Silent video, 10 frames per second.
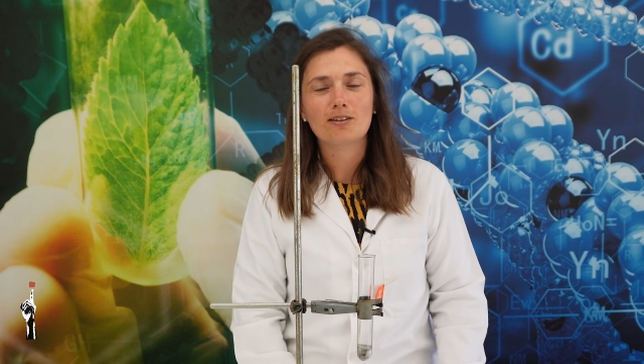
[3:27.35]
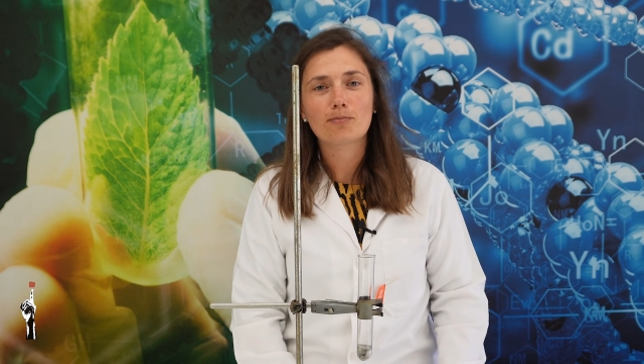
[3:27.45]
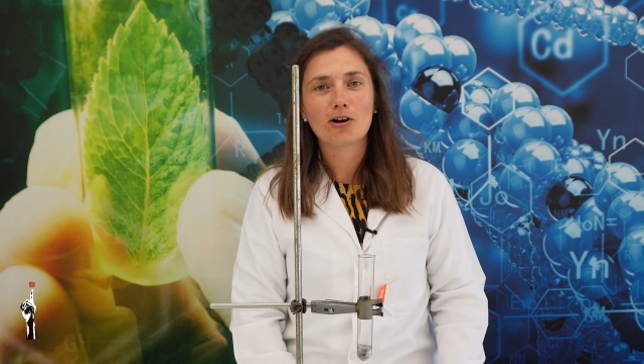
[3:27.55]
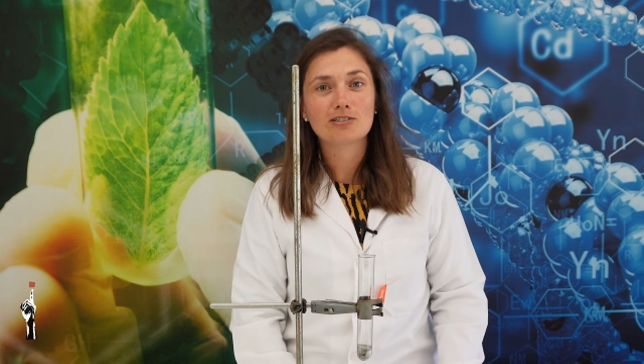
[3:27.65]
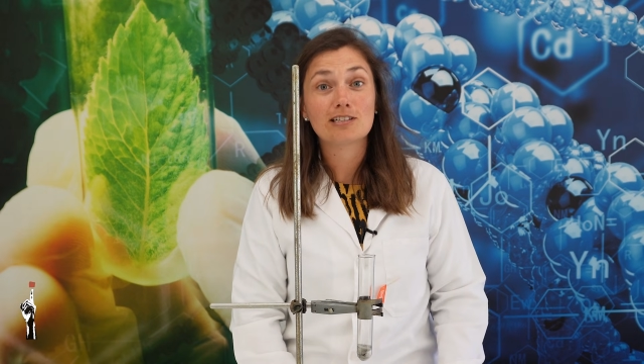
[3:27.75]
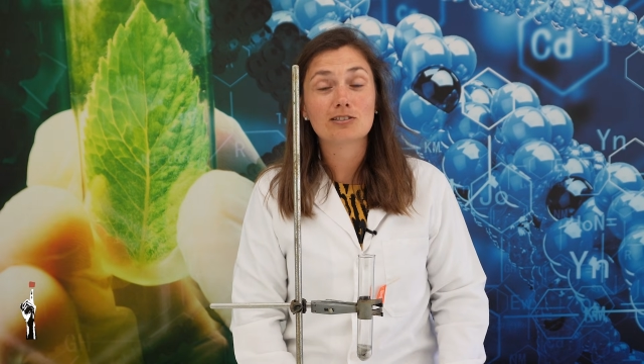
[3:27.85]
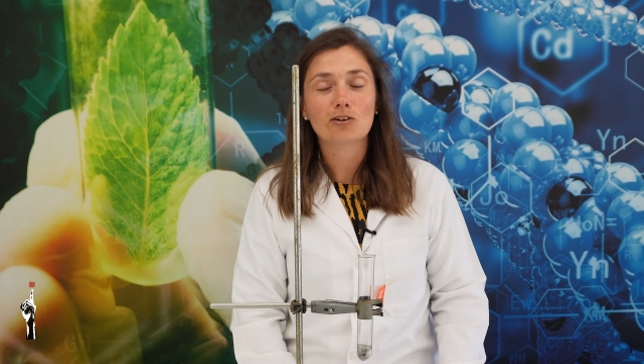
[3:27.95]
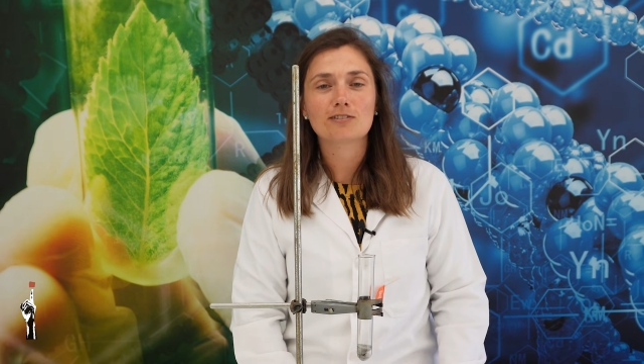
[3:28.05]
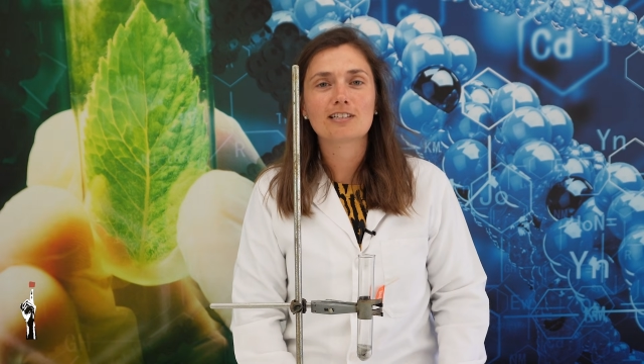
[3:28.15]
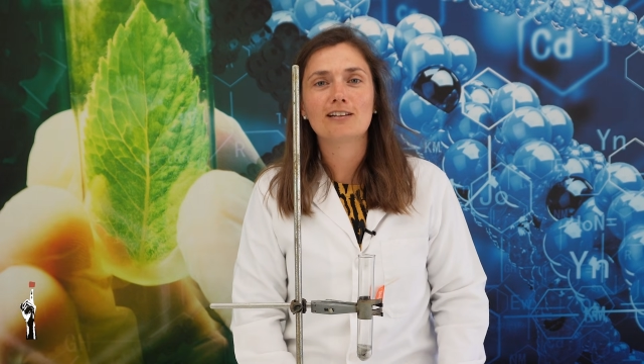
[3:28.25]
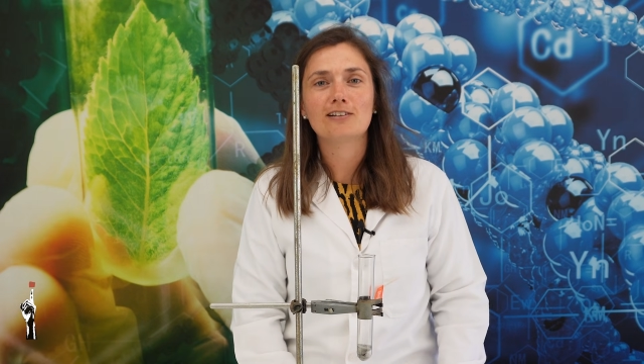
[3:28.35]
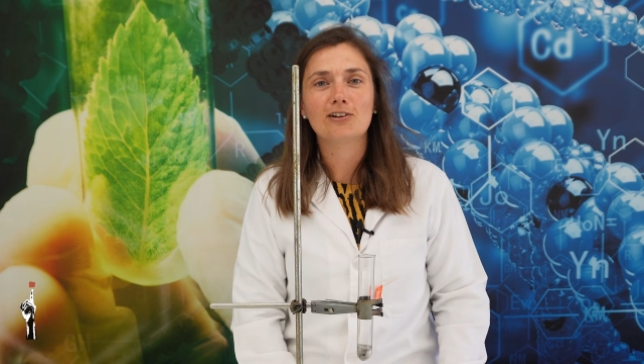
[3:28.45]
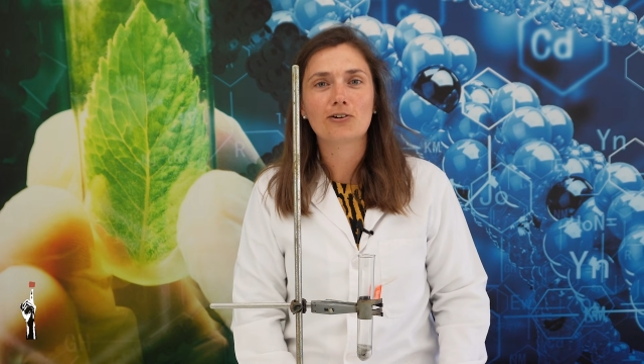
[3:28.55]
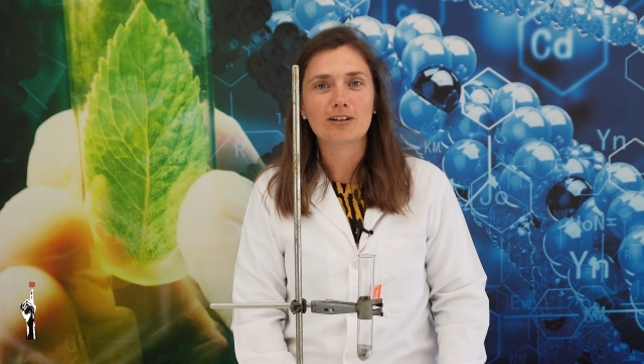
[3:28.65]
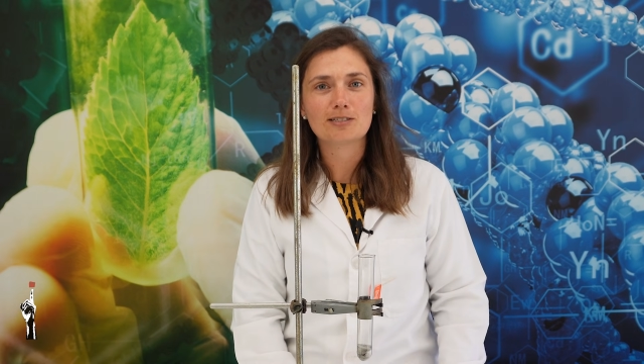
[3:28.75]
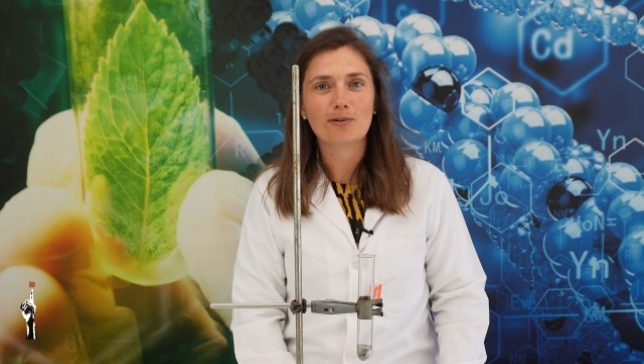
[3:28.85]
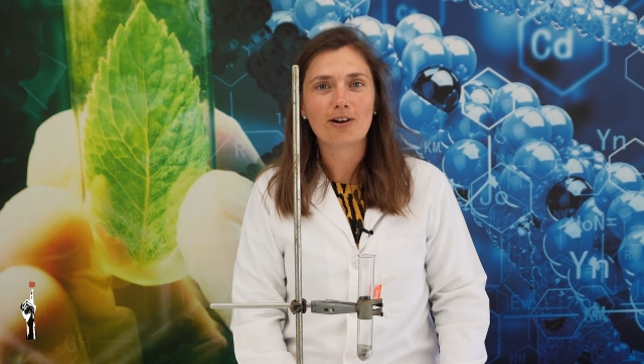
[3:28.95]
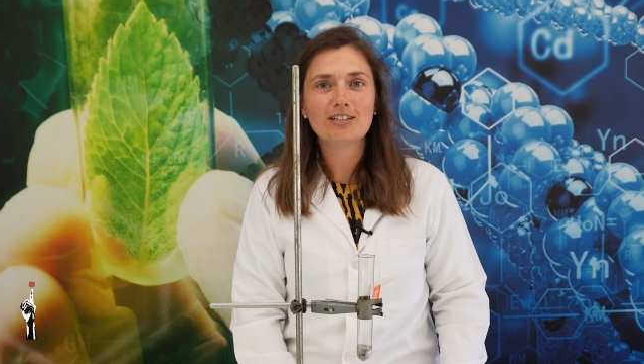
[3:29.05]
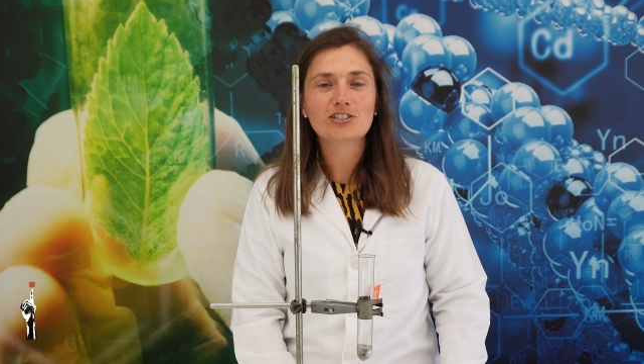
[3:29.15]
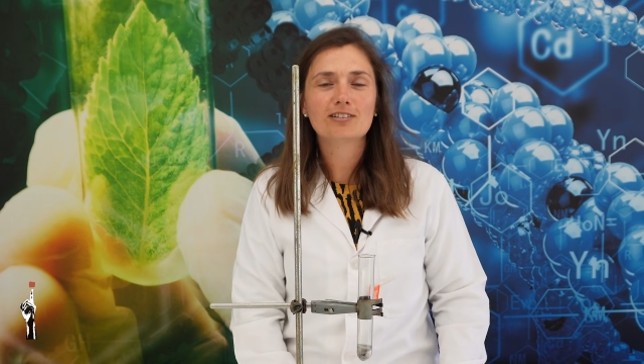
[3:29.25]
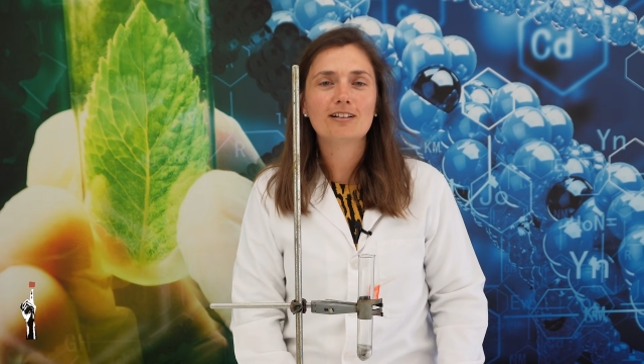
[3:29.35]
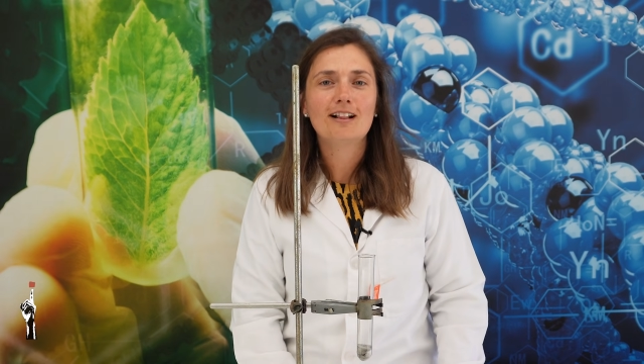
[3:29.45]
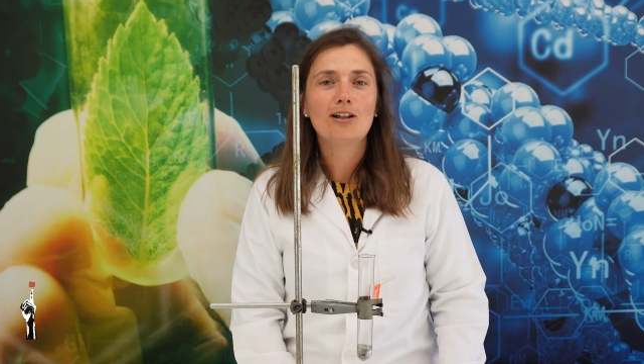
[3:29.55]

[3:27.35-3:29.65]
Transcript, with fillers: the process of cellular respiration,